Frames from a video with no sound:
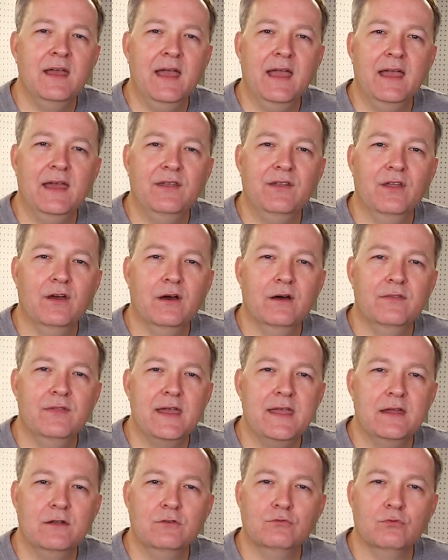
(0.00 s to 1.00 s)
And uh,
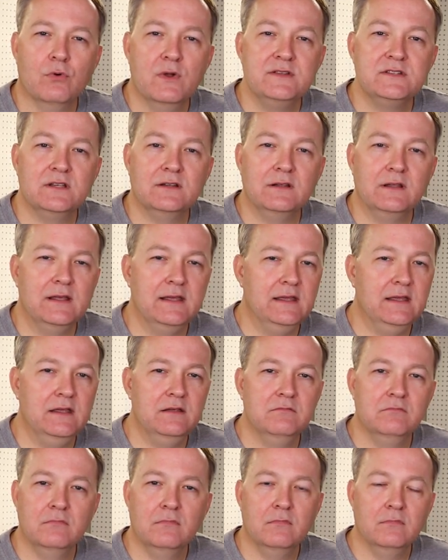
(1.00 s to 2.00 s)
they had
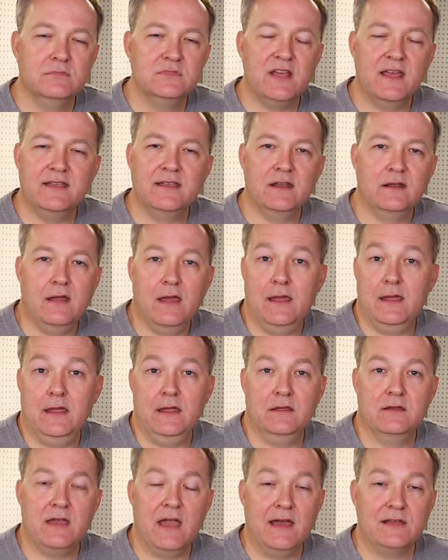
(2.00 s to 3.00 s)
recently taken
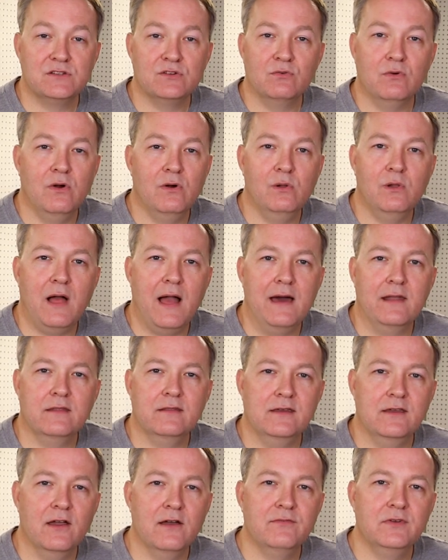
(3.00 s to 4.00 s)
a casserole out of
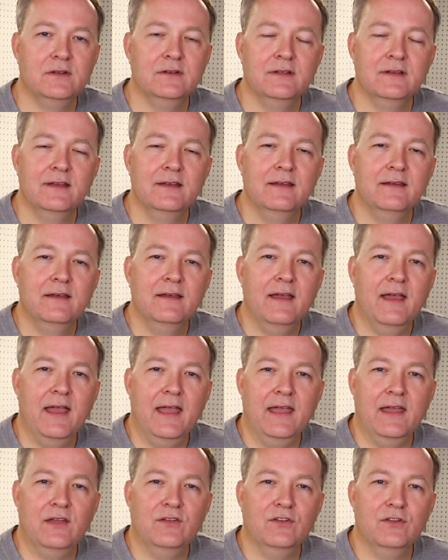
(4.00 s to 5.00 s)
the oven
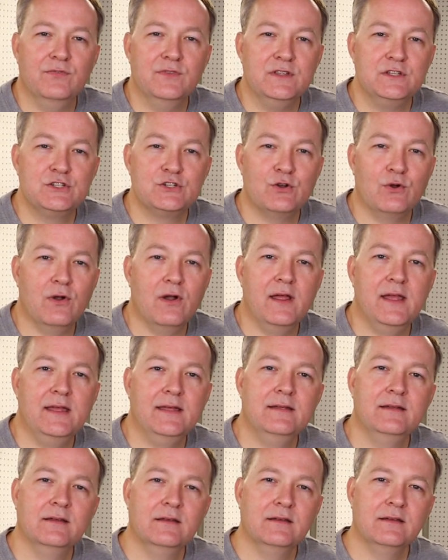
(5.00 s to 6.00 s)
and this
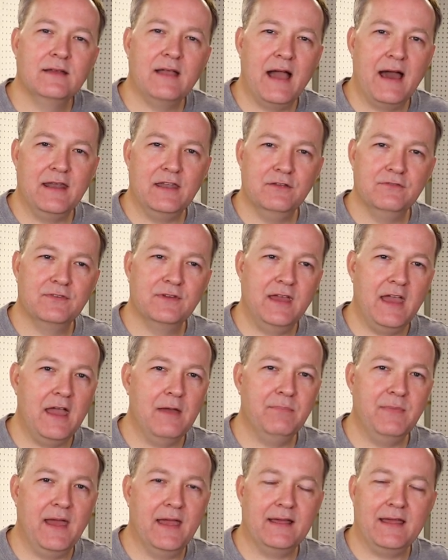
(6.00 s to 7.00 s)
tray kind of
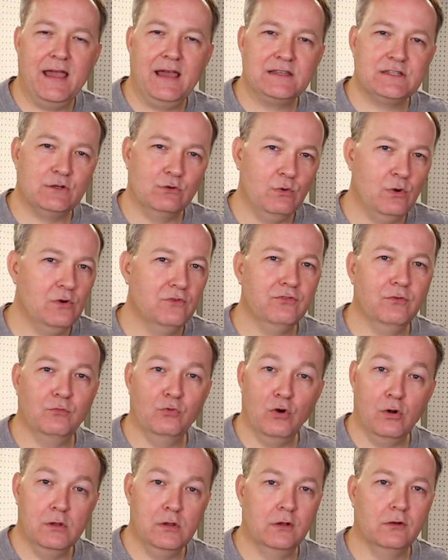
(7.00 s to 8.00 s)
kept that casserole
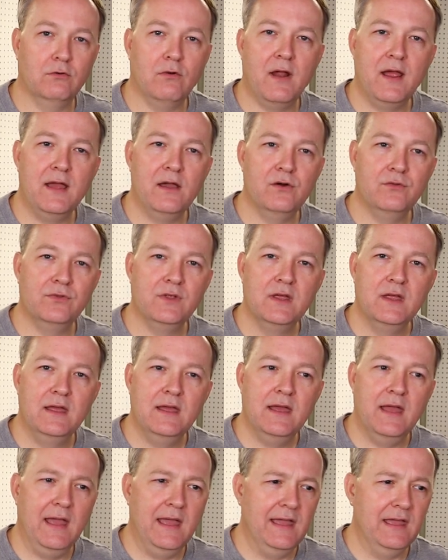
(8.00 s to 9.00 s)
from rolling around
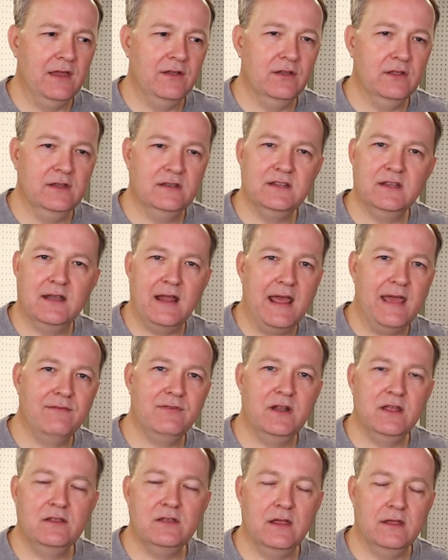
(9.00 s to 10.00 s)
and it didn't
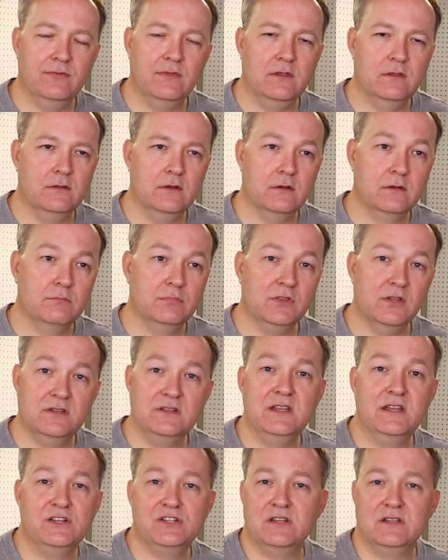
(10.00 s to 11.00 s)
have any, the, the, the
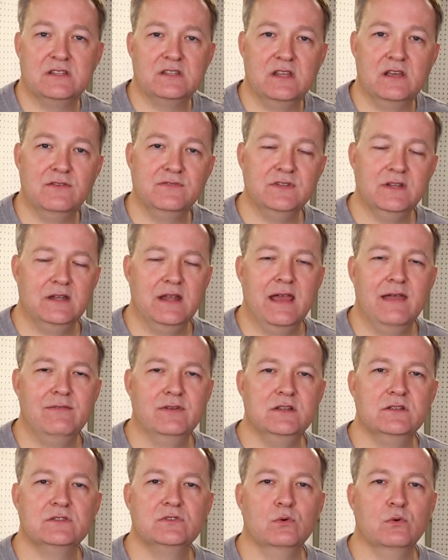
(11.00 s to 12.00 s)
dish itself didn't have
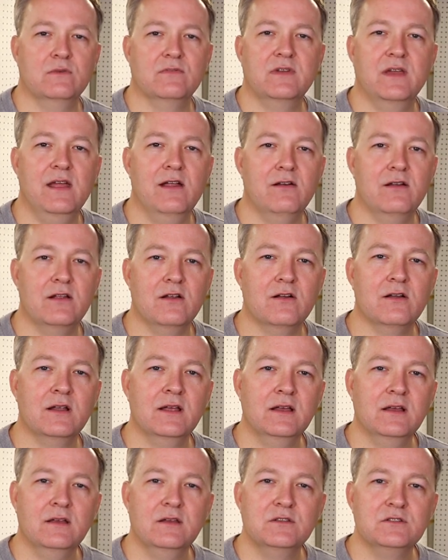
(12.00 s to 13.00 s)
any sort of carrier.
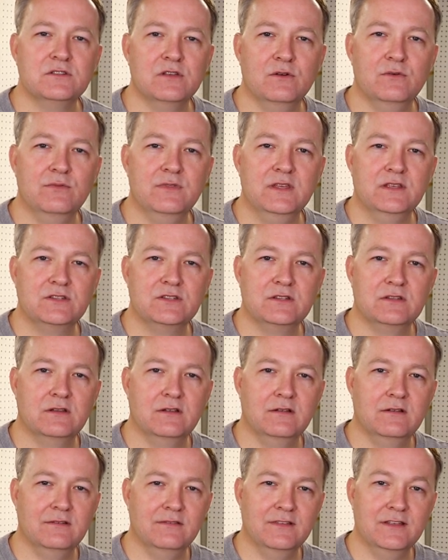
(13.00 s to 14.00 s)
So this,
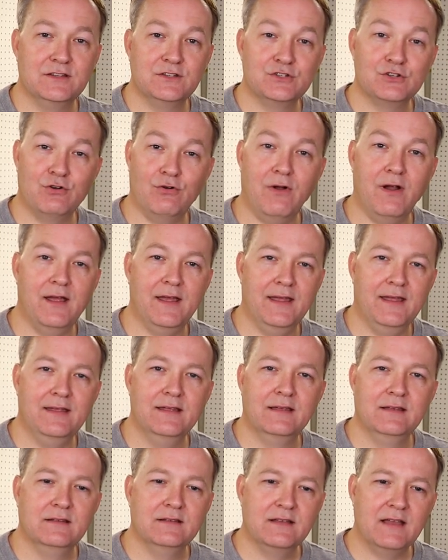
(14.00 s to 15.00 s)
this
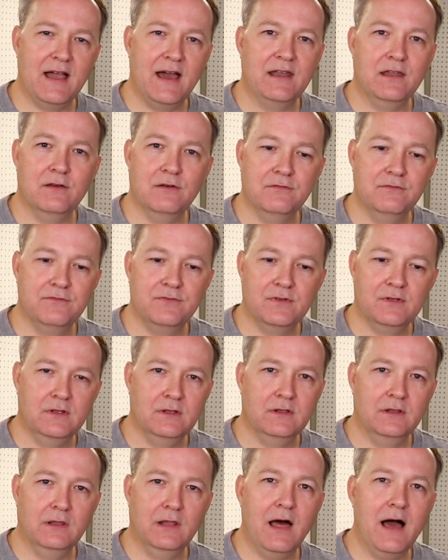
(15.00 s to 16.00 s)
tray kind of
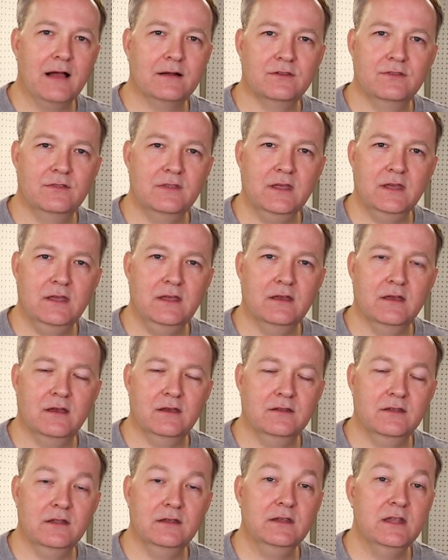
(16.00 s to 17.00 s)
locked the,
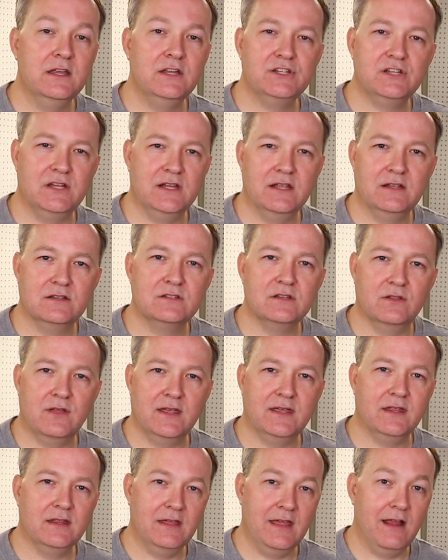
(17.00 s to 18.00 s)
uh, the dish in so
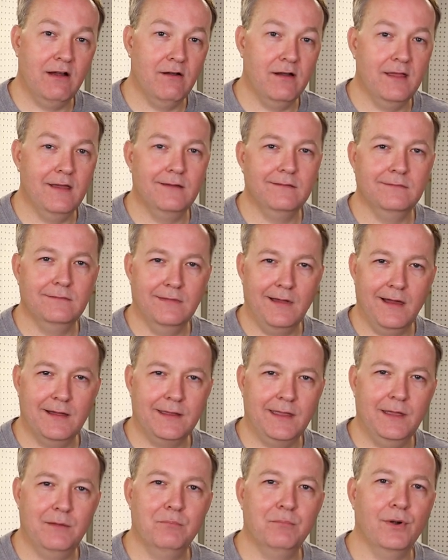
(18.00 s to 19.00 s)
they could carry it,
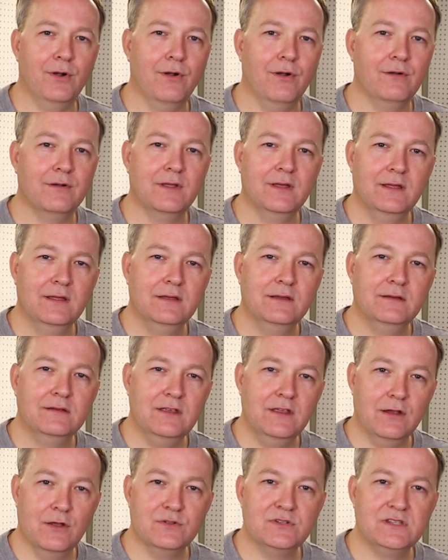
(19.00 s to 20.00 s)
not get burnt,
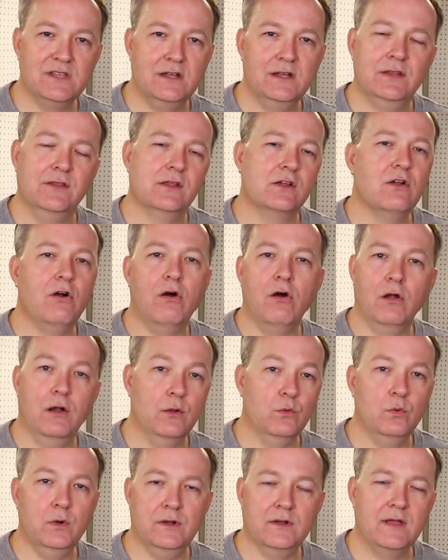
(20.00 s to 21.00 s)
you know, sit it in the car
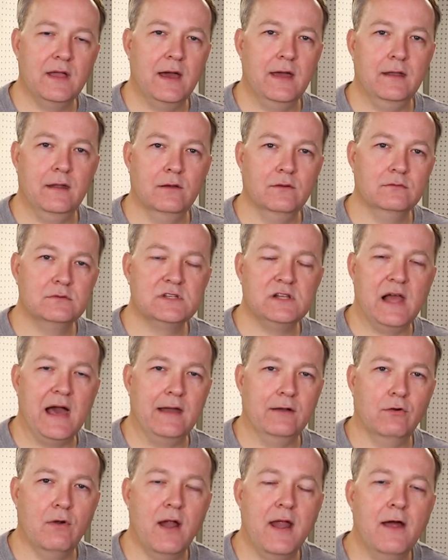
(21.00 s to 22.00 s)
and it wouldn't kind of
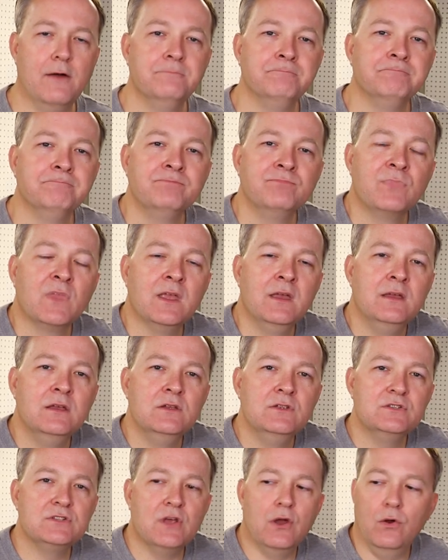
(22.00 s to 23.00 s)
slide around.
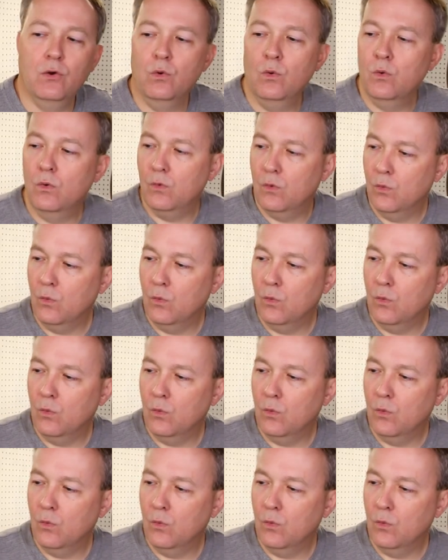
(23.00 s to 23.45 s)
So